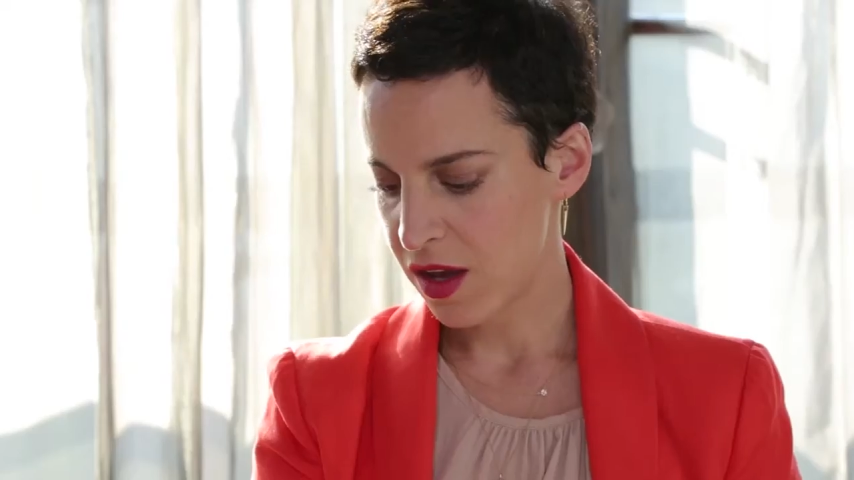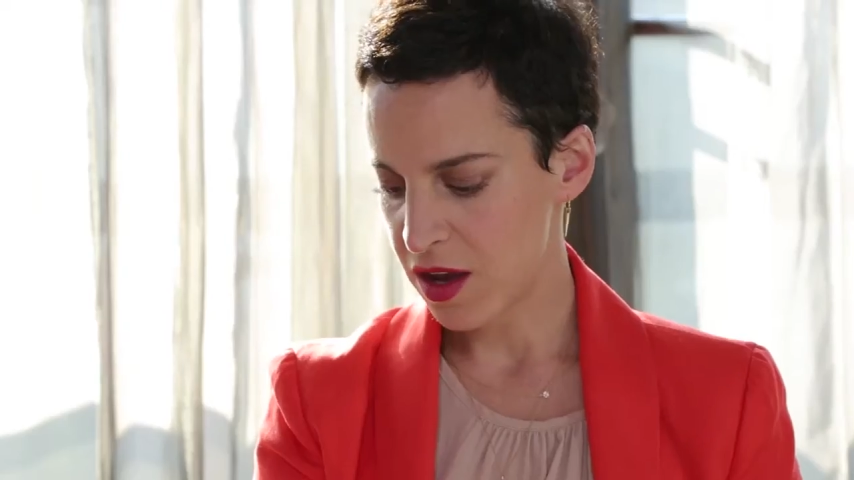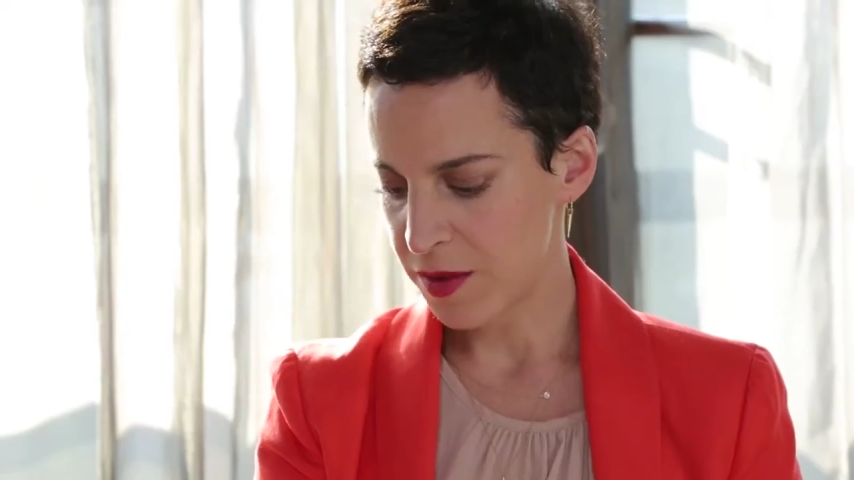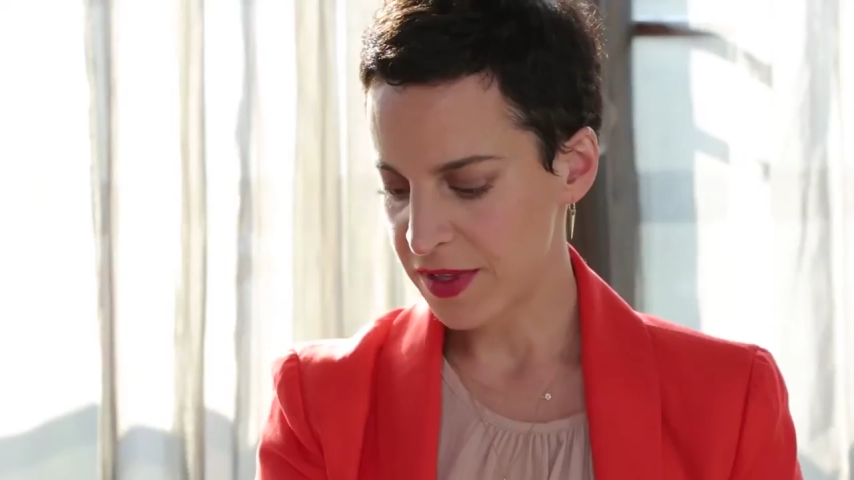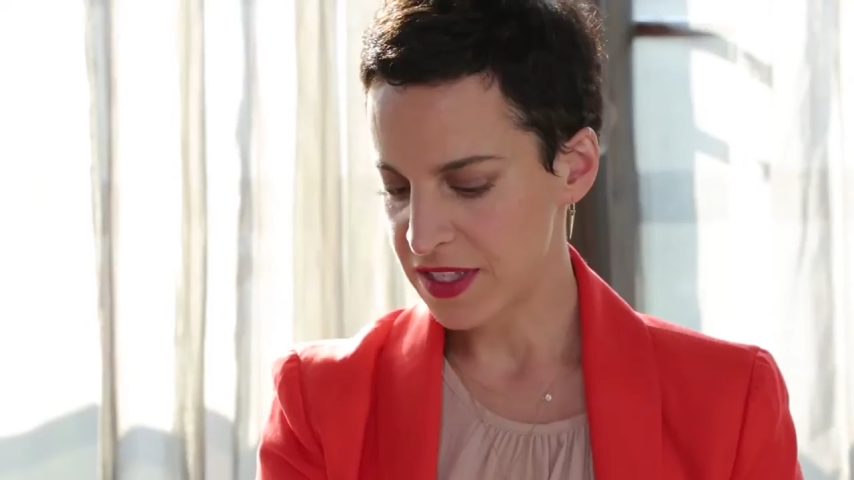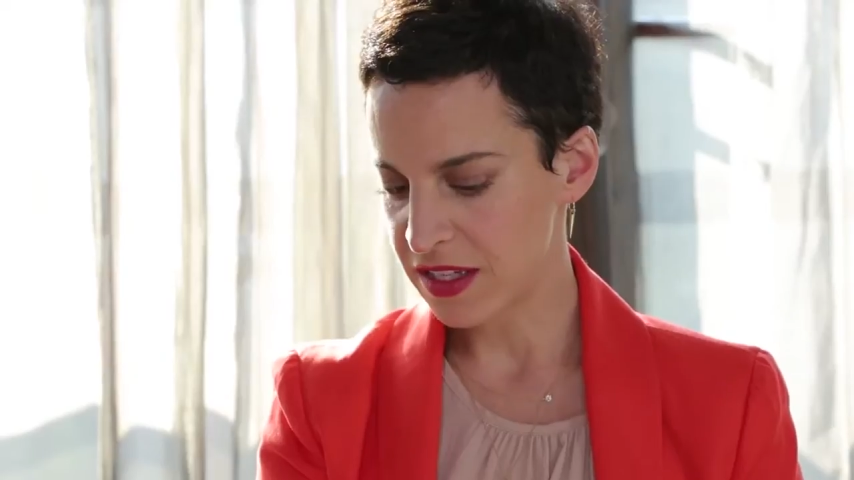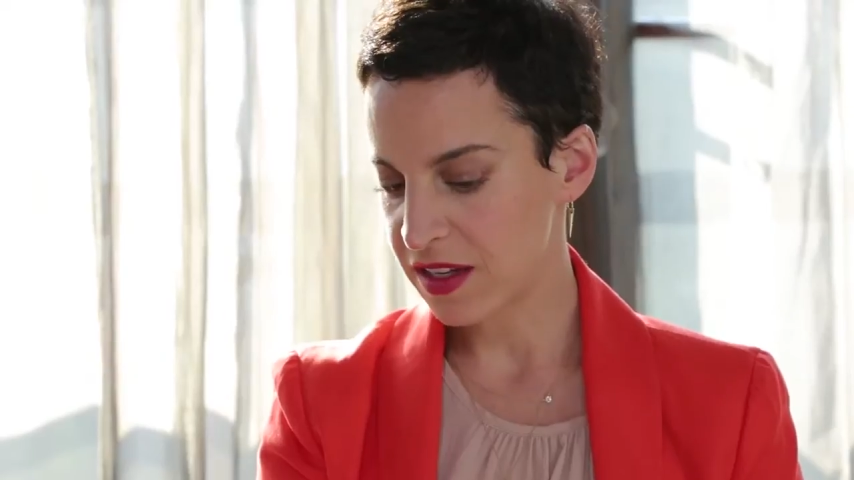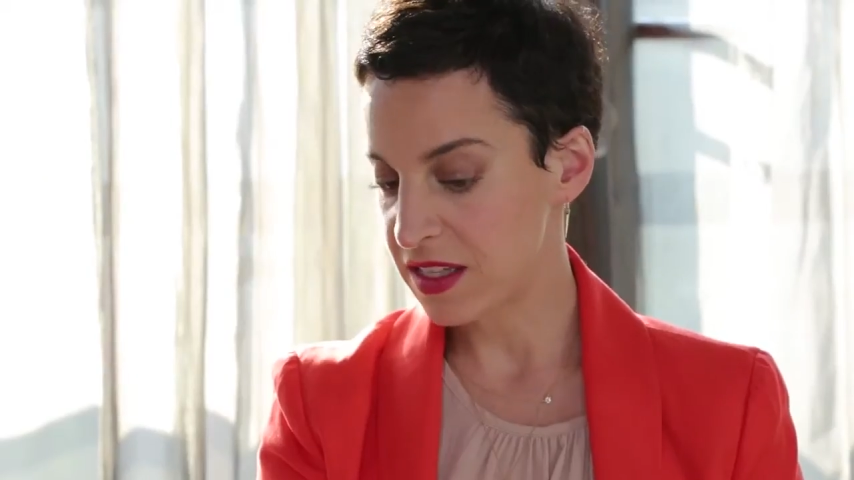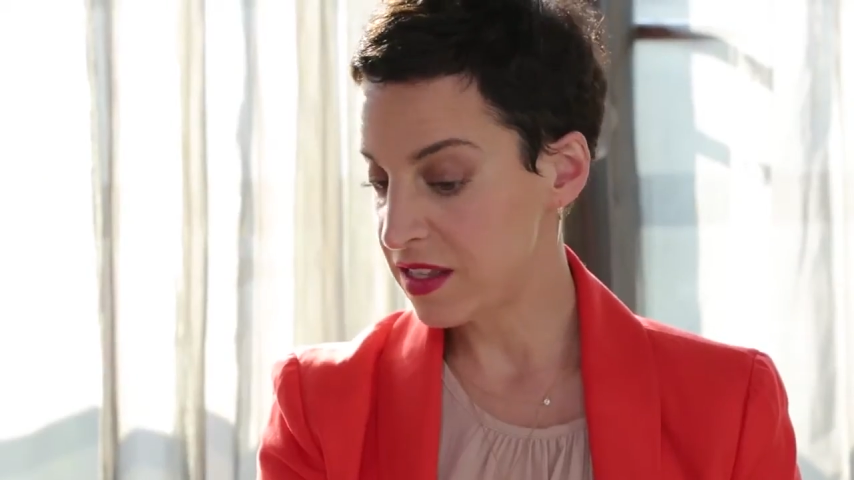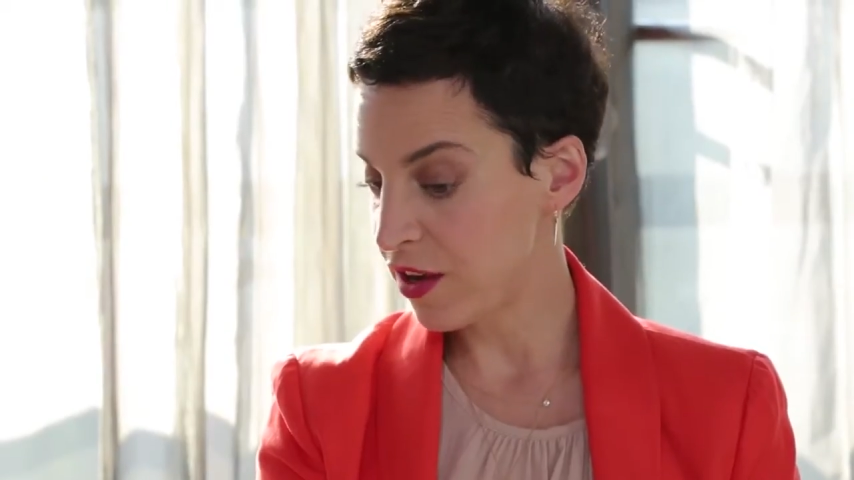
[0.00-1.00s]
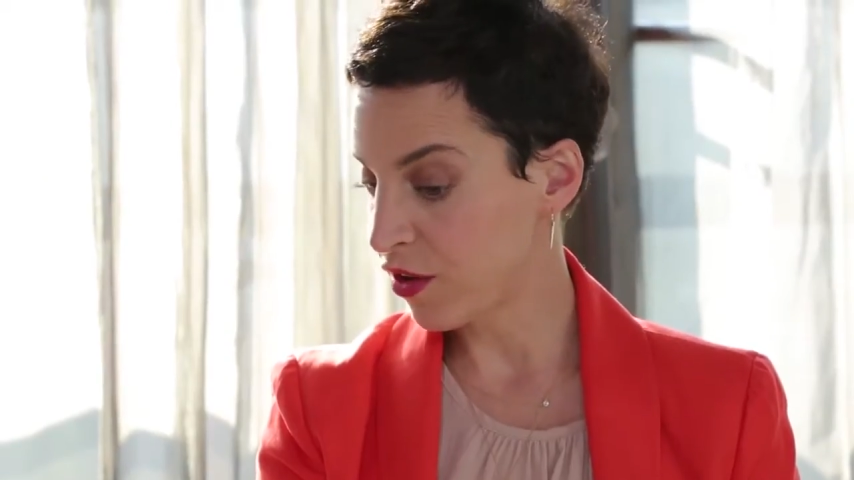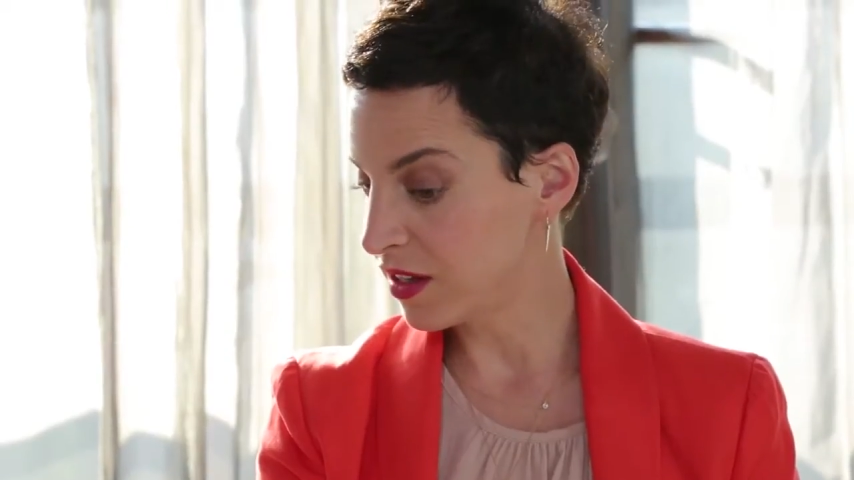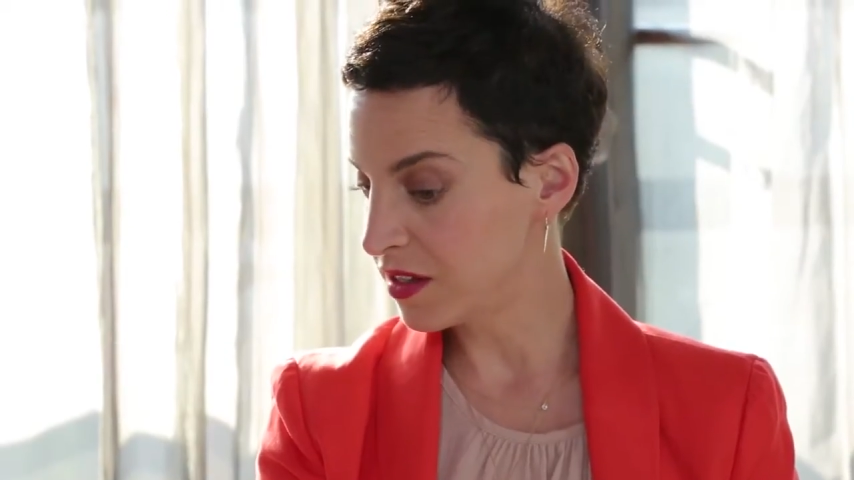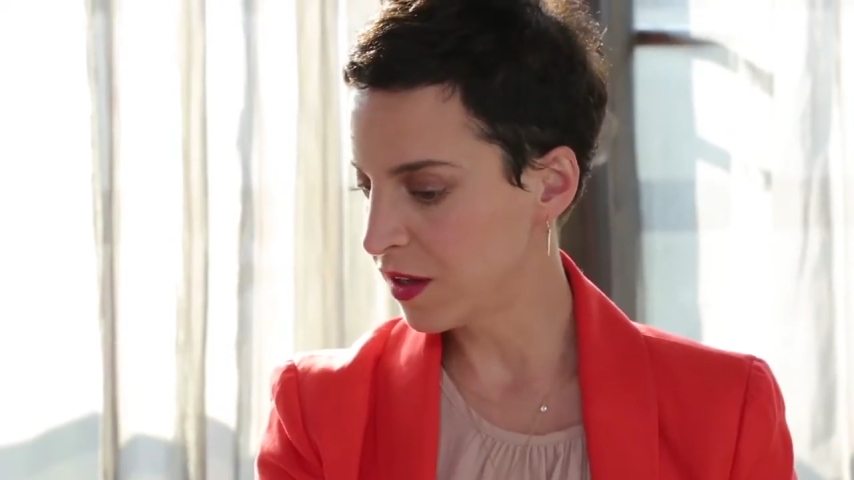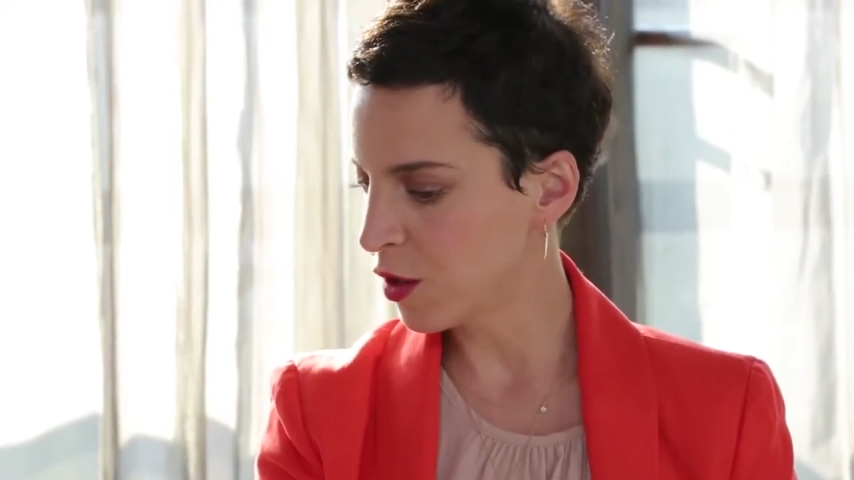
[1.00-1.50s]
Um, it's a con their
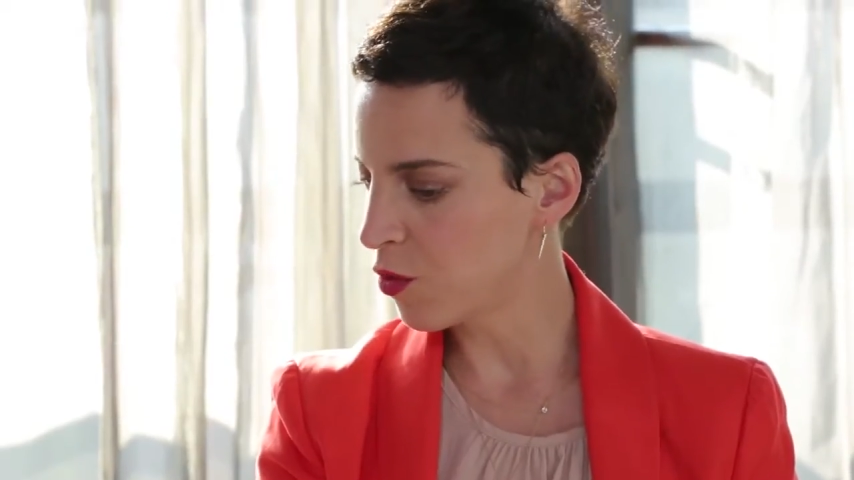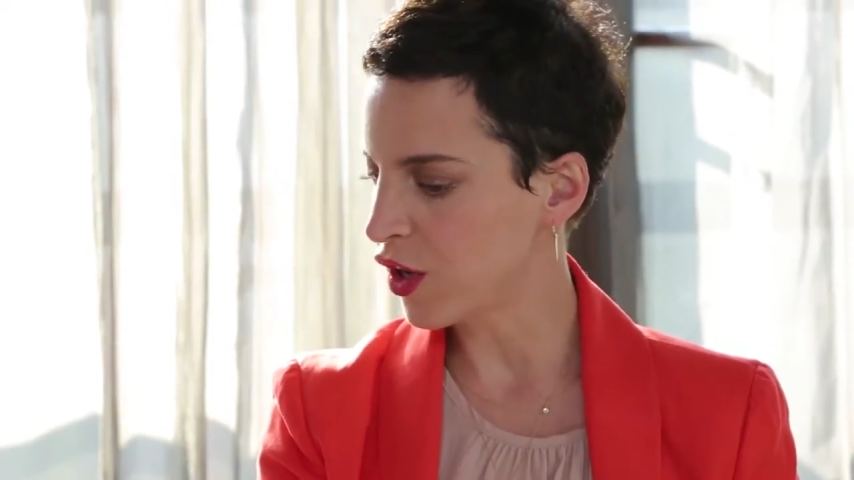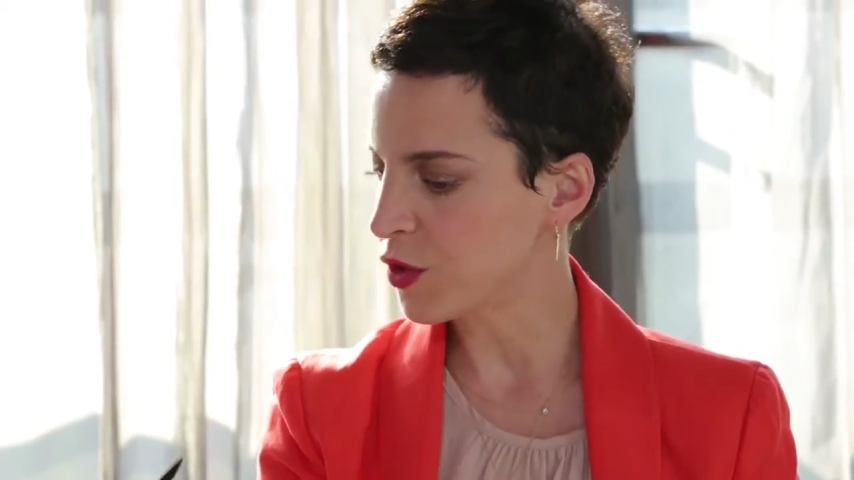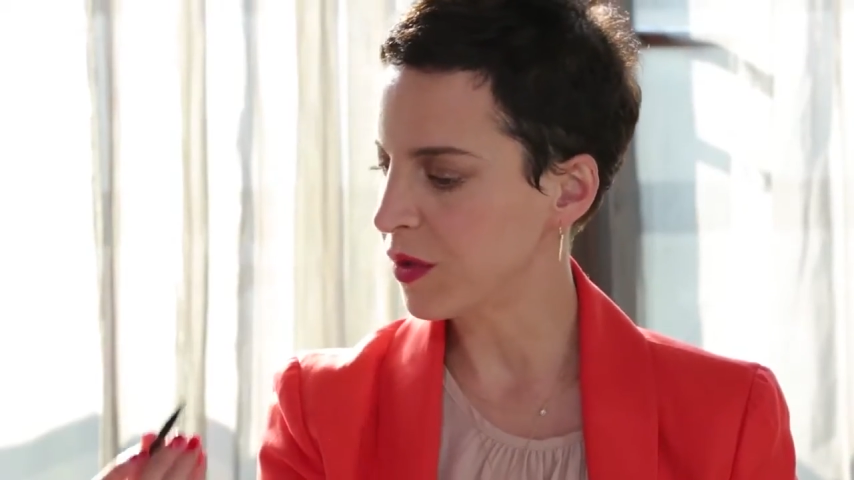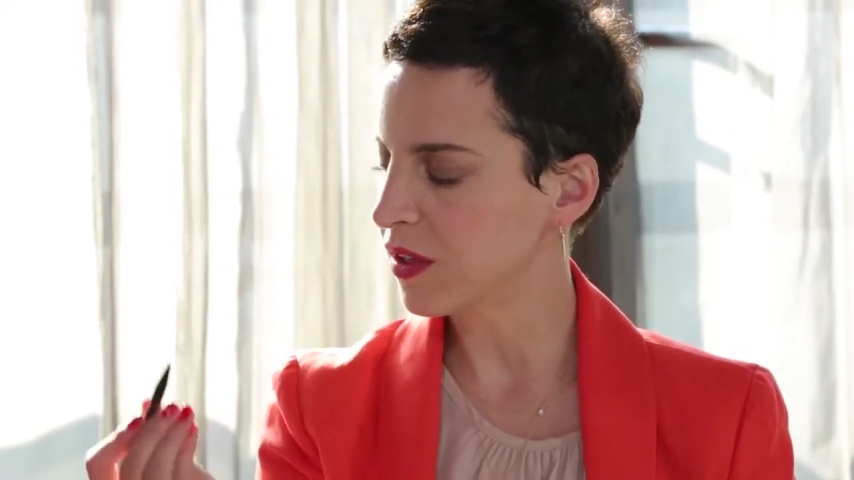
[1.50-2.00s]
concealer brush,